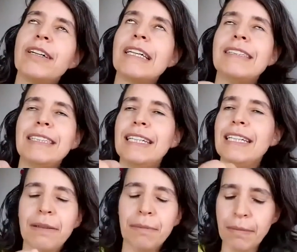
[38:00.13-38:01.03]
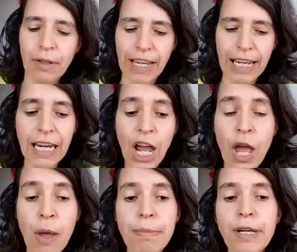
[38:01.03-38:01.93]
easily, more violin.
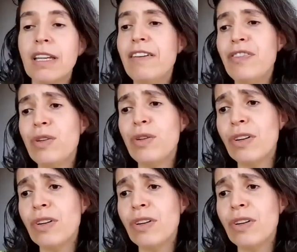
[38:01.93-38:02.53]
But if you